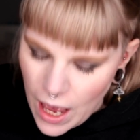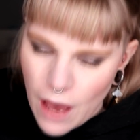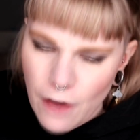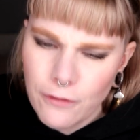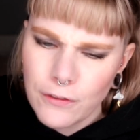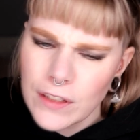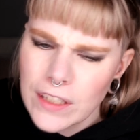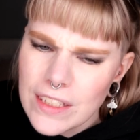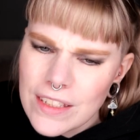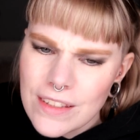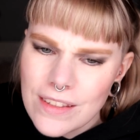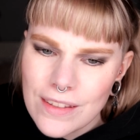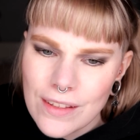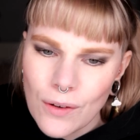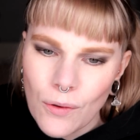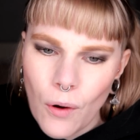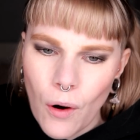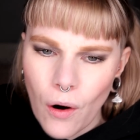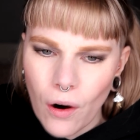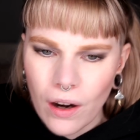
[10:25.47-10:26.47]
i think it's
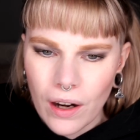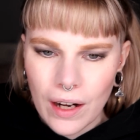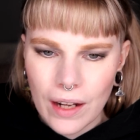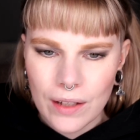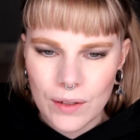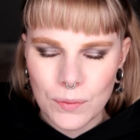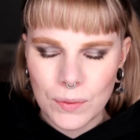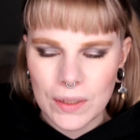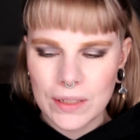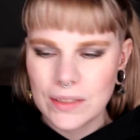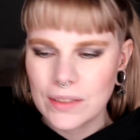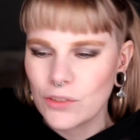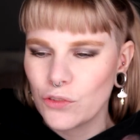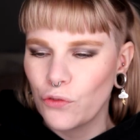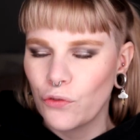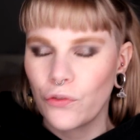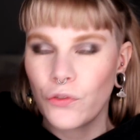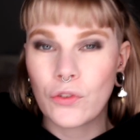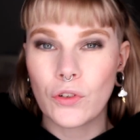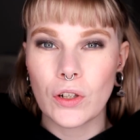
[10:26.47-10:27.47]
so hard like when it's
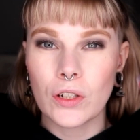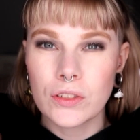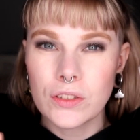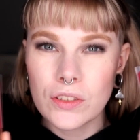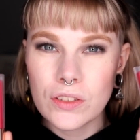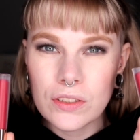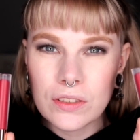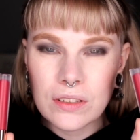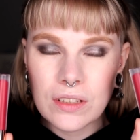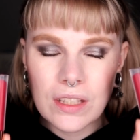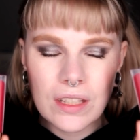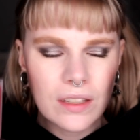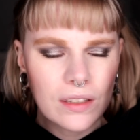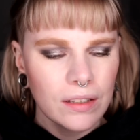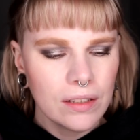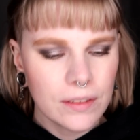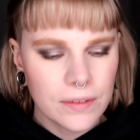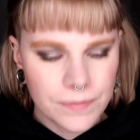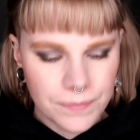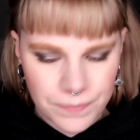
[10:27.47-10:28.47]

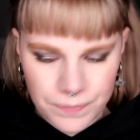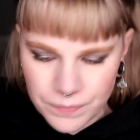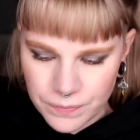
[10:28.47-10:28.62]
frosted